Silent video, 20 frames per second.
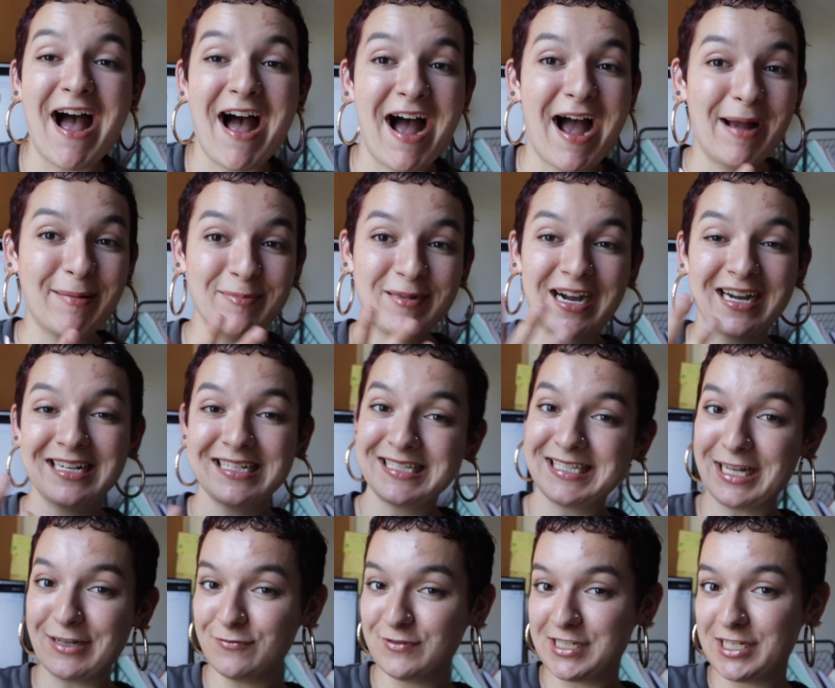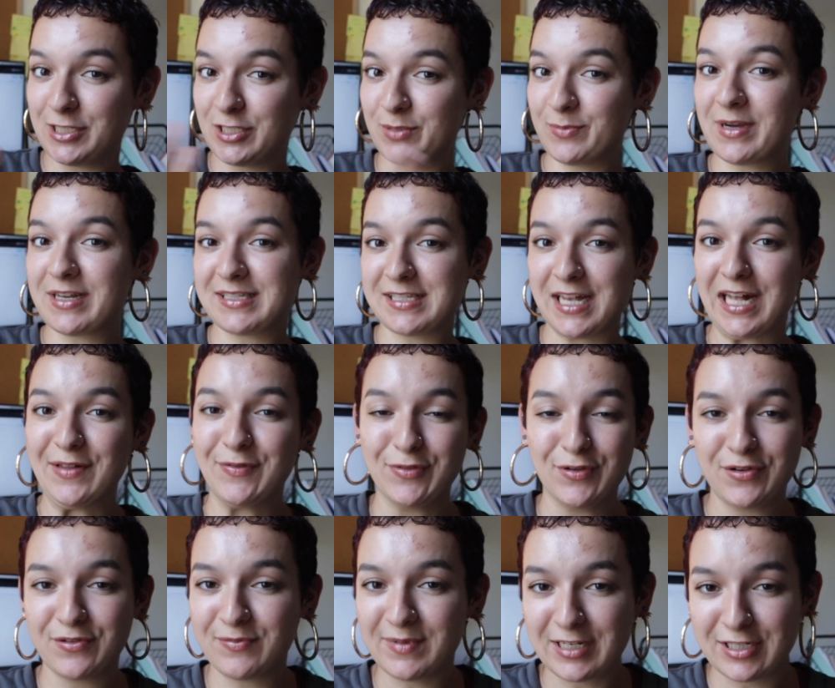I'm kind of self-teaching myself
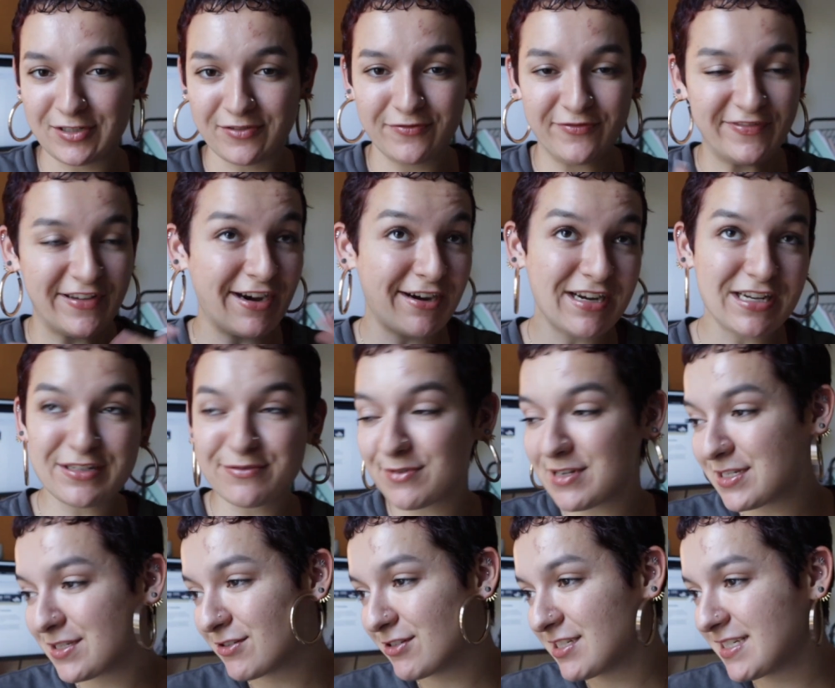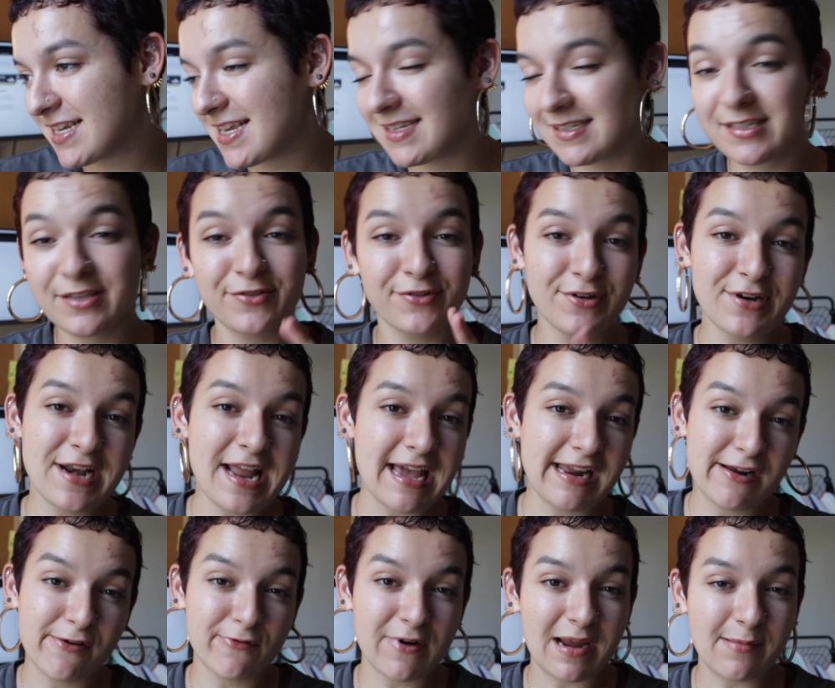through a bunch of various resources, through
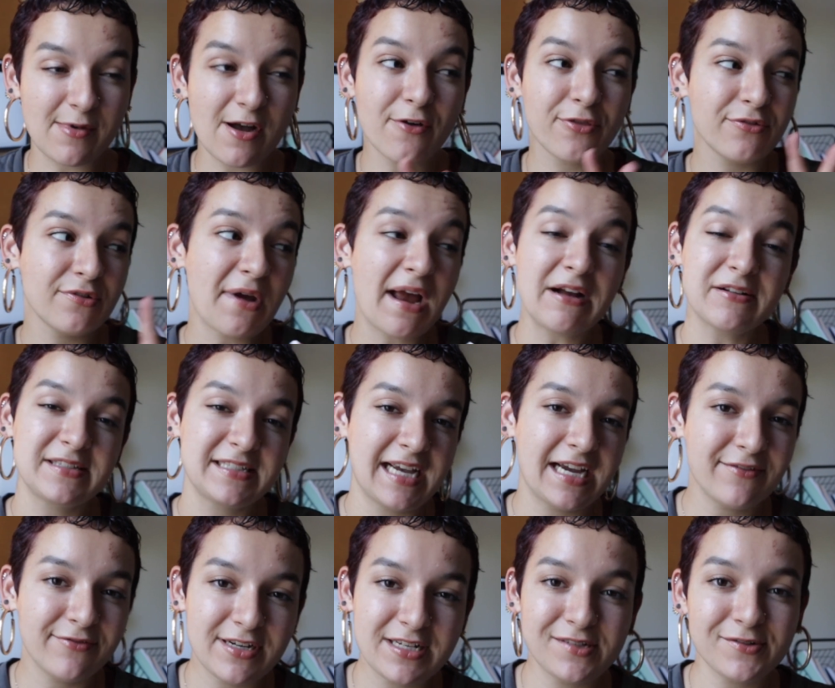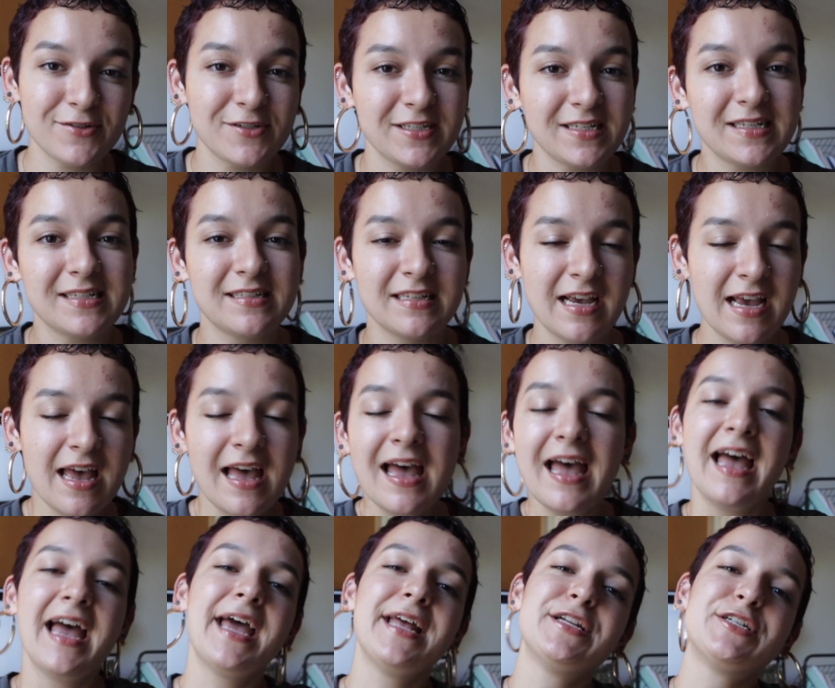NaNoWriMo, through outside resources,
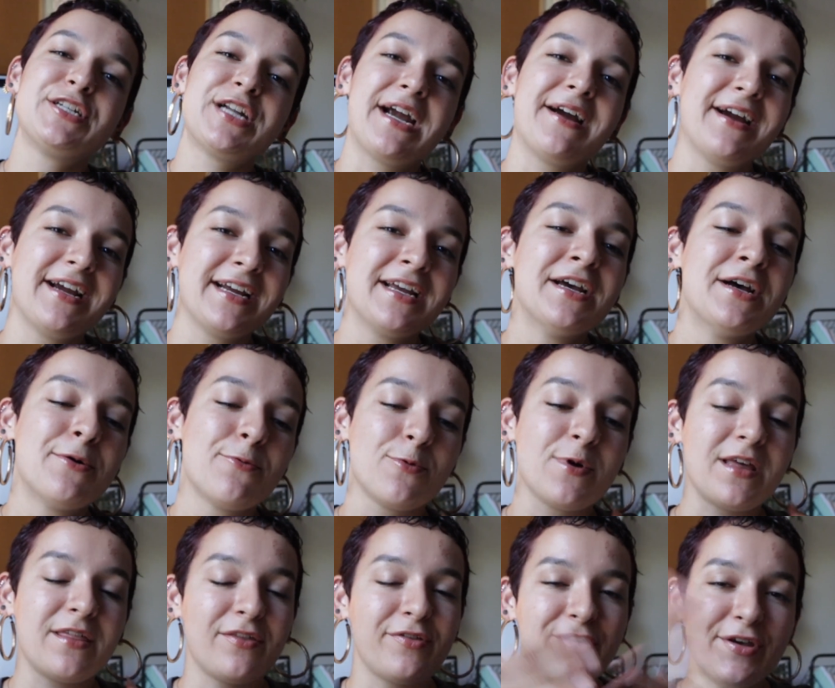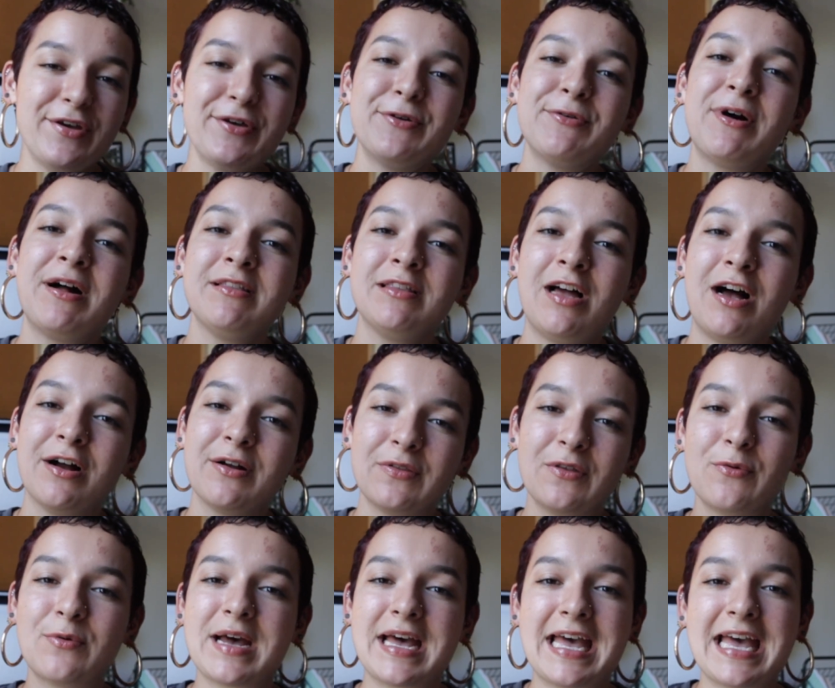and sharing with you along
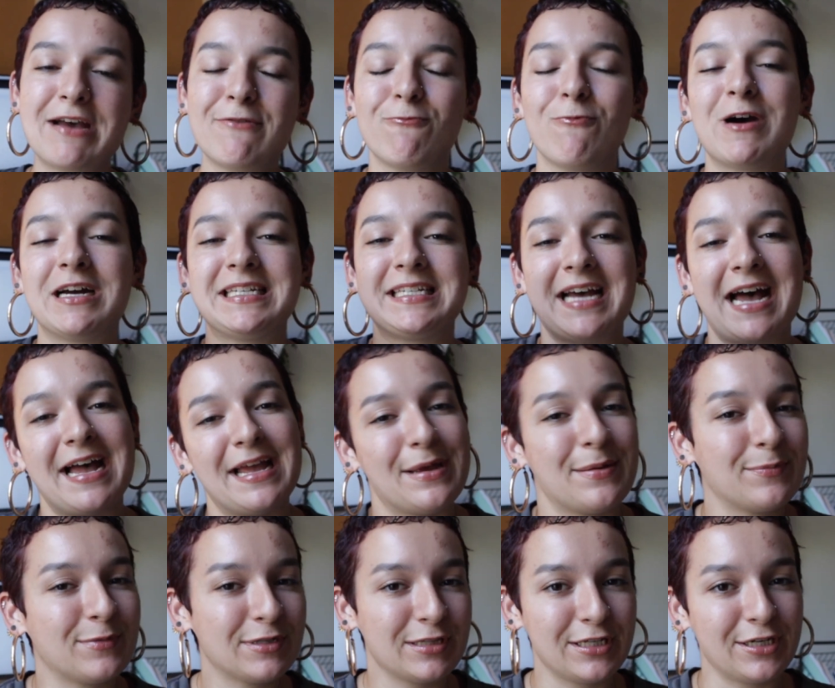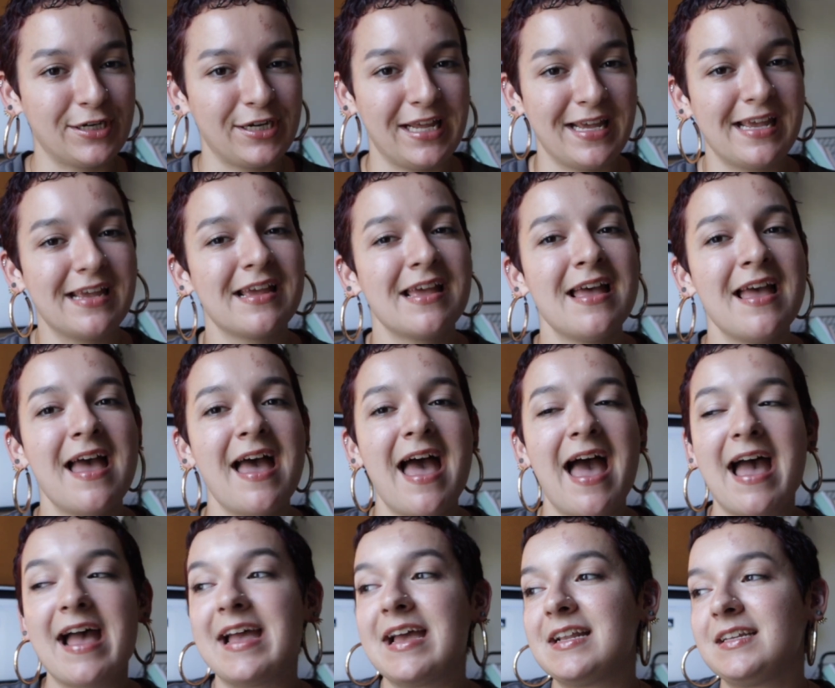the way what I am learning.
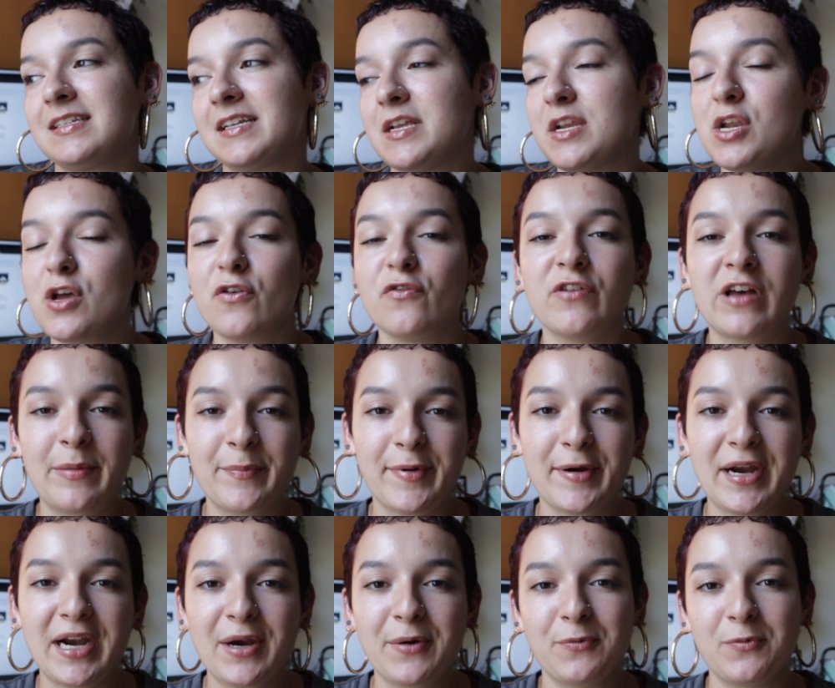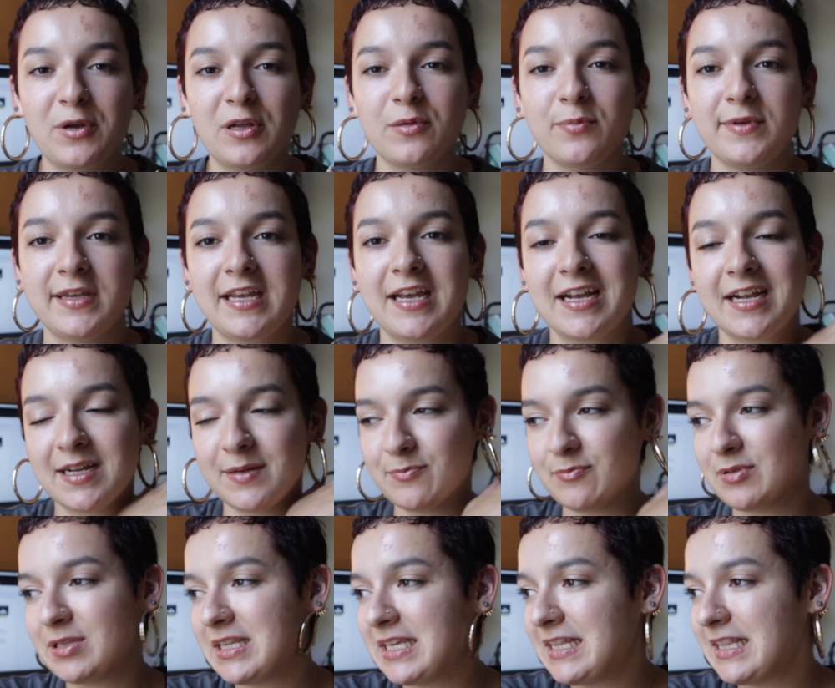And in November, we'll be
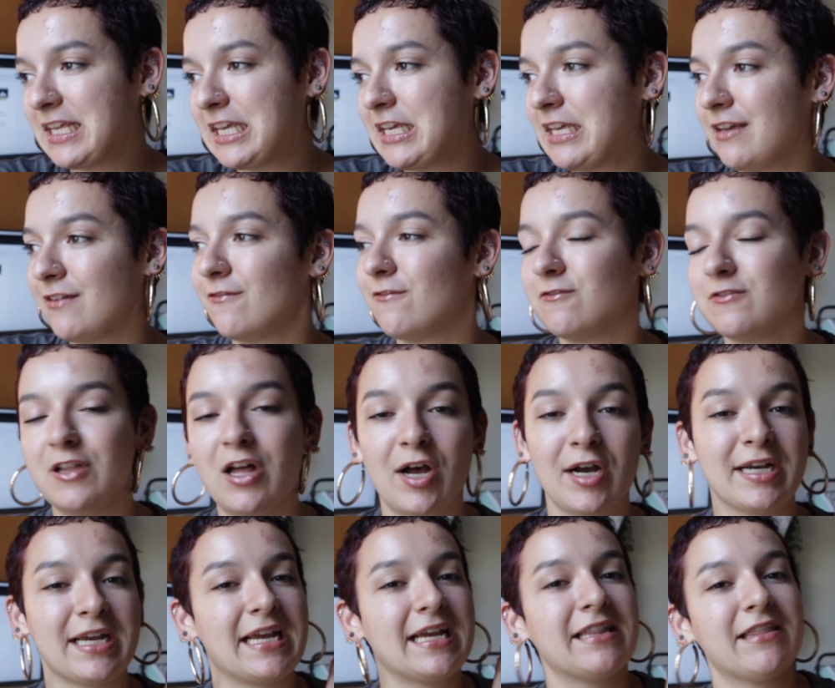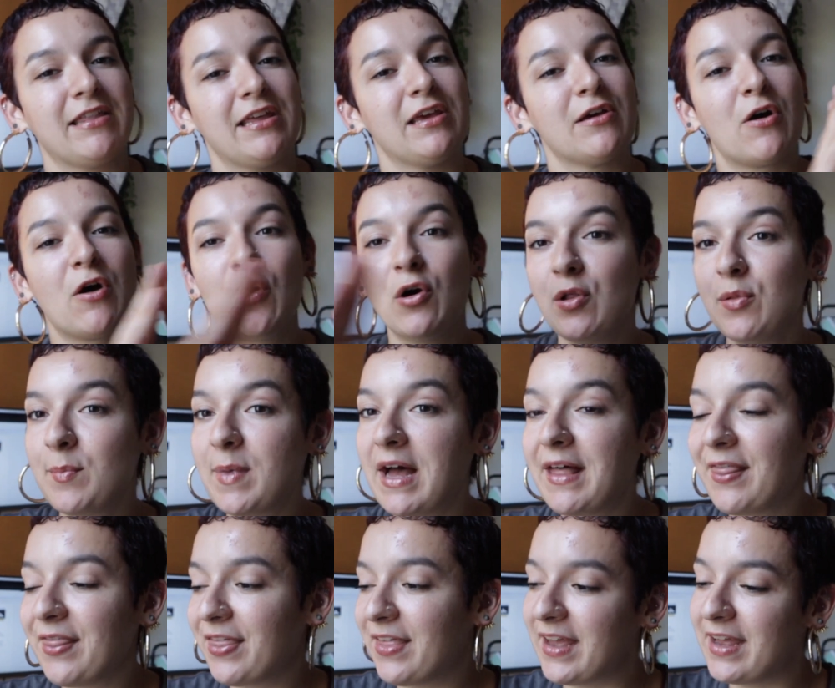completely vlogging the whole
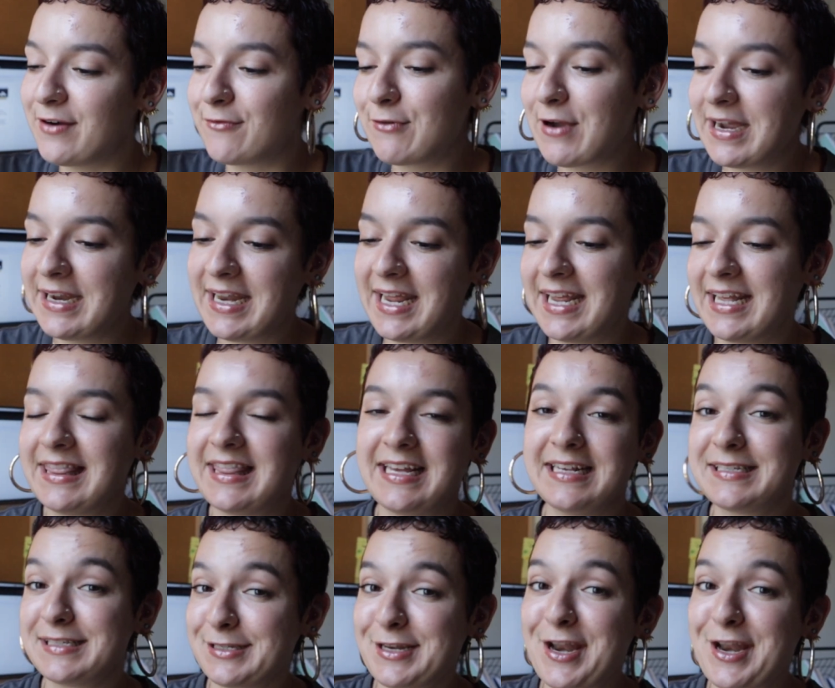month and writing this